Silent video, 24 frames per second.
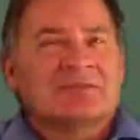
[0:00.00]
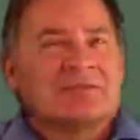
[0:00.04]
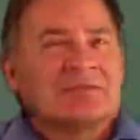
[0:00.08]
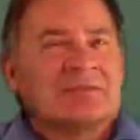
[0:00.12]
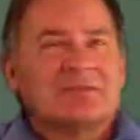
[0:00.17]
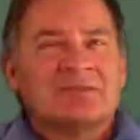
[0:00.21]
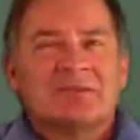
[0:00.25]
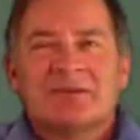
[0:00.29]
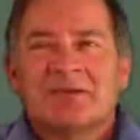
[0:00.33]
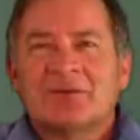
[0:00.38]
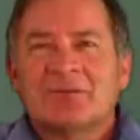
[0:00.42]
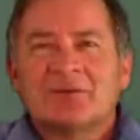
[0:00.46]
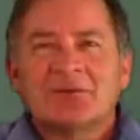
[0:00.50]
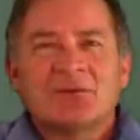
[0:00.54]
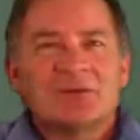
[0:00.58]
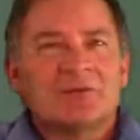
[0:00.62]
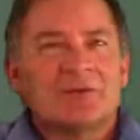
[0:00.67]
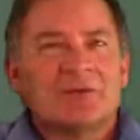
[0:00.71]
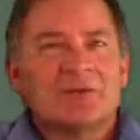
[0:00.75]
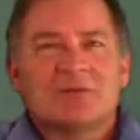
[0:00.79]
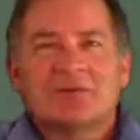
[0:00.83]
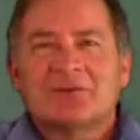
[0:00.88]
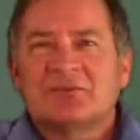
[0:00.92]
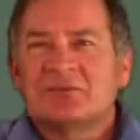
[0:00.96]
Decide what you
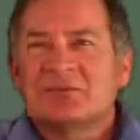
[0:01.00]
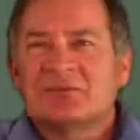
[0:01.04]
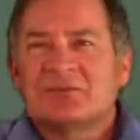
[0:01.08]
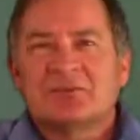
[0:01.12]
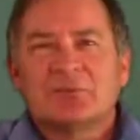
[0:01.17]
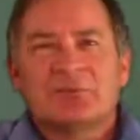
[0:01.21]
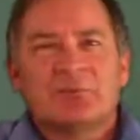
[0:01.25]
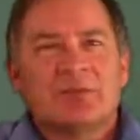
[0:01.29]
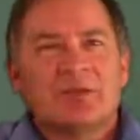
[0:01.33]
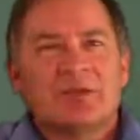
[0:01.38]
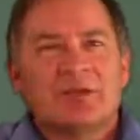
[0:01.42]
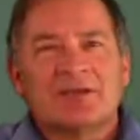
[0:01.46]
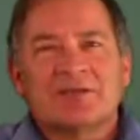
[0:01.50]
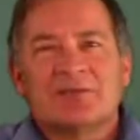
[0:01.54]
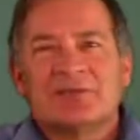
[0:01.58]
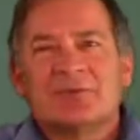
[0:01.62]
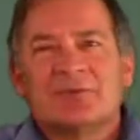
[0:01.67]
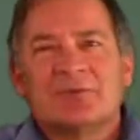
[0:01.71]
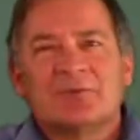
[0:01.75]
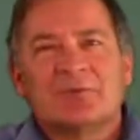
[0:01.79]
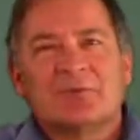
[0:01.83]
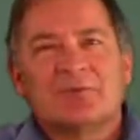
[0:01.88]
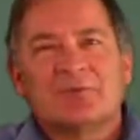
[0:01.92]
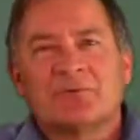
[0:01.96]
want to do and
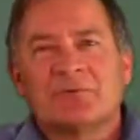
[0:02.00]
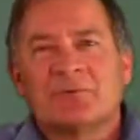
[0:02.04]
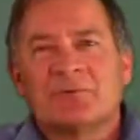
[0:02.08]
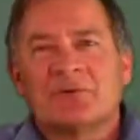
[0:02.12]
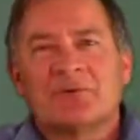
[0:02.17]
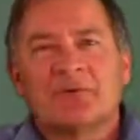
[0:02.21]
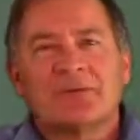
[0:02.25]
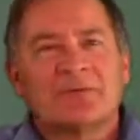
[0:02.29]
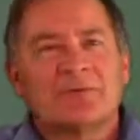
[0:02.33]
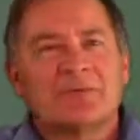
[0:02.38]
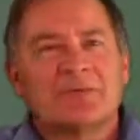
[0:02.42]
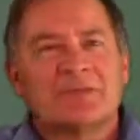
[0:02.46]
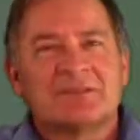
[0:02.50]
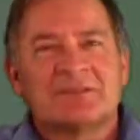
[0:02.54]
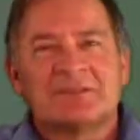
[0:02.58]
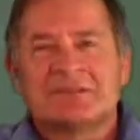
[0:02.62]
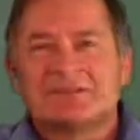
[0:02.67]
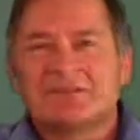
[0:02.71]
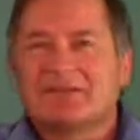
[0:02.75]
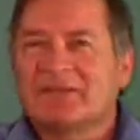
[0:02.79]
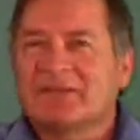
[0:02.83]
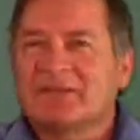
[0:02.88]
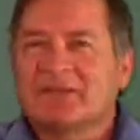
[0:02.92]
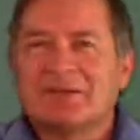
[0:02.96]
practice it beforehand to
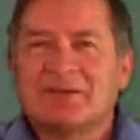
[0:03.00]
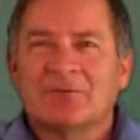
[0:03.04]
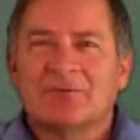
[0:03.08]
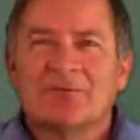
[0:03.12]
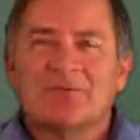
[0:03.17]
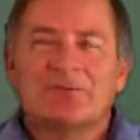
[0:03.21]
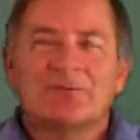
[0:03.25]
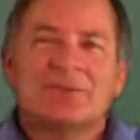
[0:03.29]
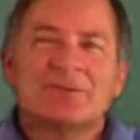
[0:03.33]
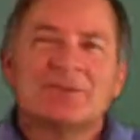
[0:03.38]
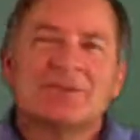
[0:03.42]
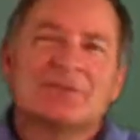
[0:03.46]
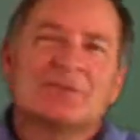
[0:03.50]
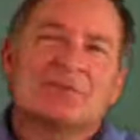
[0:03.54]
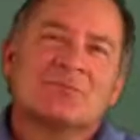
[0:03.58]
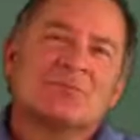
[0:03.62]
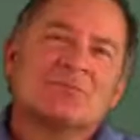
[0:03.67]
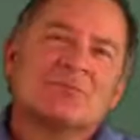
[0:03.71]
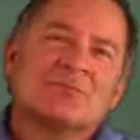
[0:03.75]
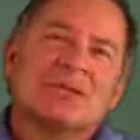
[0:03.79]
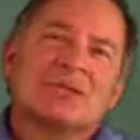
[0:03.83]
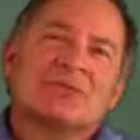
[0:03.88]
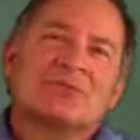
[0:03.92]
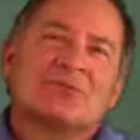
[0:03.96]
find out what really
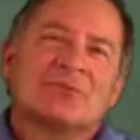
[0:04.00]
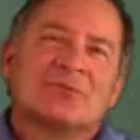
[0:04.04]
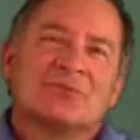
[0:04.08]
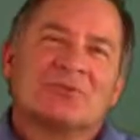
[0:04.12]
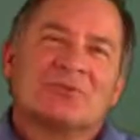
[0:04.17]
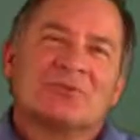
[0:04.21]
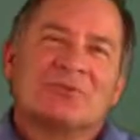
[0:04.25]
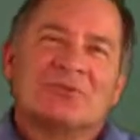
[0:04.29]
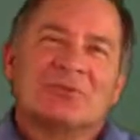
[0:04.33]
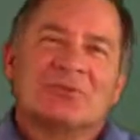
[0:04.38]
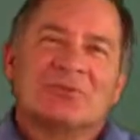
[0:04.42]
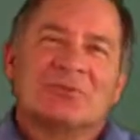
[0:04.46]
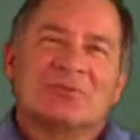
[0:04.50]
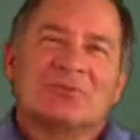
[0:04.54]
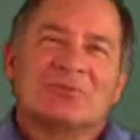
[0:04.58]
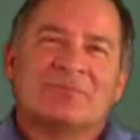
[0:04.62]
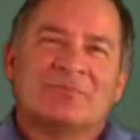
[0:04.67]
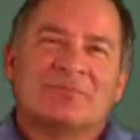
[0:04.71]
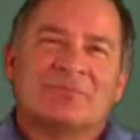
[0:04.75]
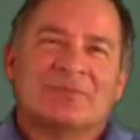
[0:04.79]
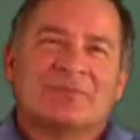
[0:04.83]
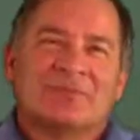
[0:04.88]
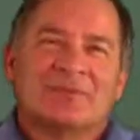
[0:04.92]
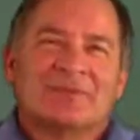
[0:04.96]
comes natural to you.
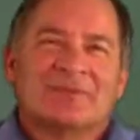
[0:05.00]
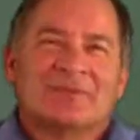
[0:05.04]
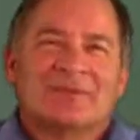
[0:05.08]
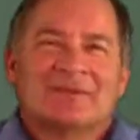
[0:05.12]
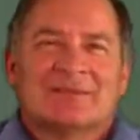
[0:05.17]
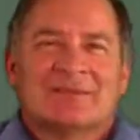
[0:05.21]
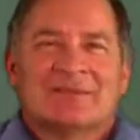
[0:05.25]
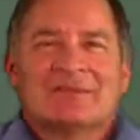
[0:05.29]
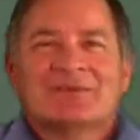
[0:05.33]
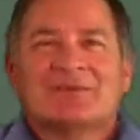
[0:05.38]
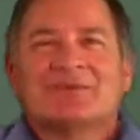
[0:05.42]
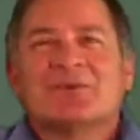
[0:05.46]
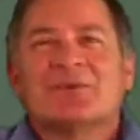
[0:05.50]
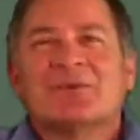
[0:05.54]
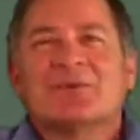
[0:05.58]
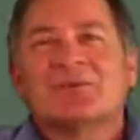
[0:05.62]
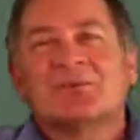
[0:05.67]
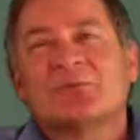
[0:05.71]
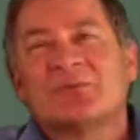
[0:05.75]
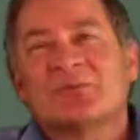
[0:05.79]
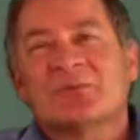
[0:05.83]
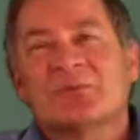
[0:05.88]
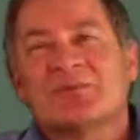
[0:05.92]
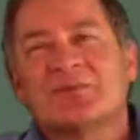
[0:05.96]
As far
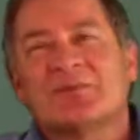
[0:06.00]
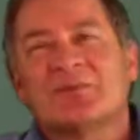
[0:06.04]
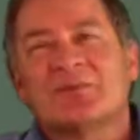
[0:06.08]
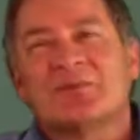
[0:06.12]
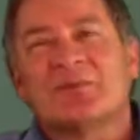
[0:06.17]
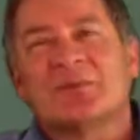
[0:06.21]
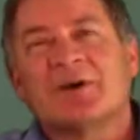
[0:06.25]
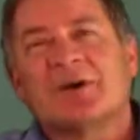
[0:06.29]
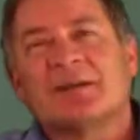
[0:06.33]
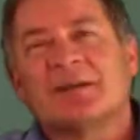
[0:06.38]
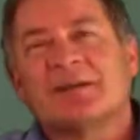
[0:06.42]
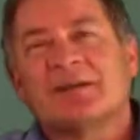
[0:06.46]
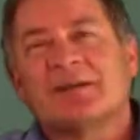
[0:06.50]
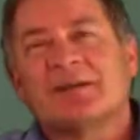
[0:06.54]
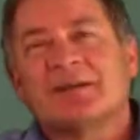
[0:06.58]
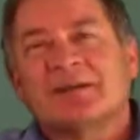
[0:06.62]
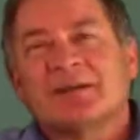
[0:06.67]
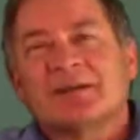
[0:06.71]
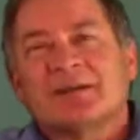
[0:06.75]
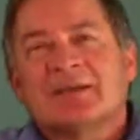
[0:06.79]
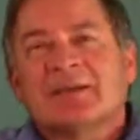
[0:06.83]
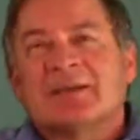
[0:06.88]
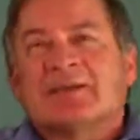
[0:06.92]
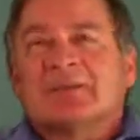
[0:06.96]
as the rest of the body,
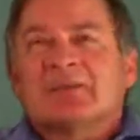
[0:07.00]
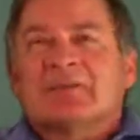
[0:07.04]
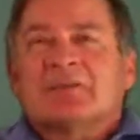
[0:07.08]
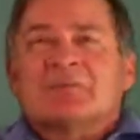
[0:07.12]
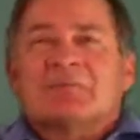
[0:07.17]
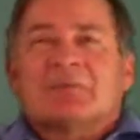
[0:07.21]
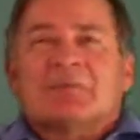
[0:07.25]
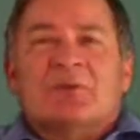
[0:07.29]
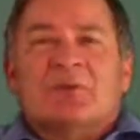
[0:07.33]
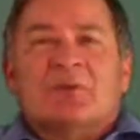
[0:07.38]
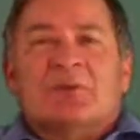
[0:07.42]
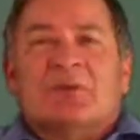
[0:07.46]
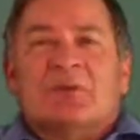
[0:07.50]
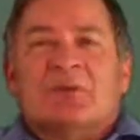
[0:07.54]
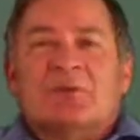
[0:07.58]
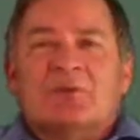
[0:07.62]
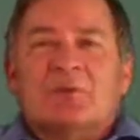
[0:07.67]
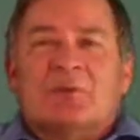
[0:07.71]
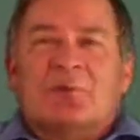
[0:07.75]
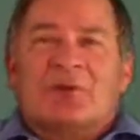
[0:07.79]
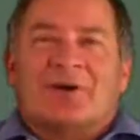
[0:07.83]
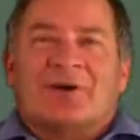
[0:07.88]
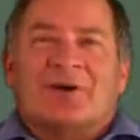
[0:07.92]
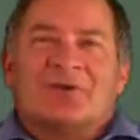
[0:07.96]
be aware of
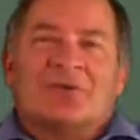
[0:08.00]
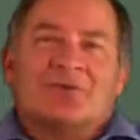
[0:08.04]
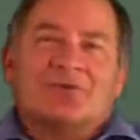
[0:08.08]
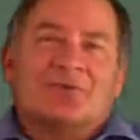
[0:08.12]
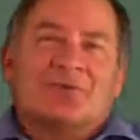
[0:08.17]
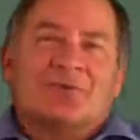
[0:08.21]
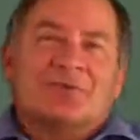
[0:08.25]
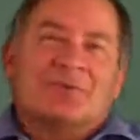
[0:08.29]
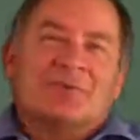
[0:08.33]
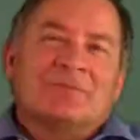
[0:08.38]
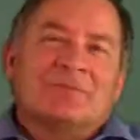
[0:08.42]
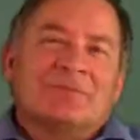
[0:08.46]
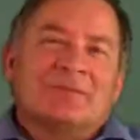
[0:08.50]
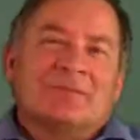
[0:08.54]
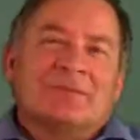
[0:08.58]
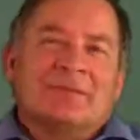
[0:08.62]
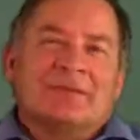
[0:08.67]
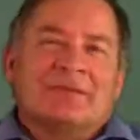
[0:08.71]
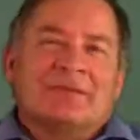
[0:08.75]
your posture.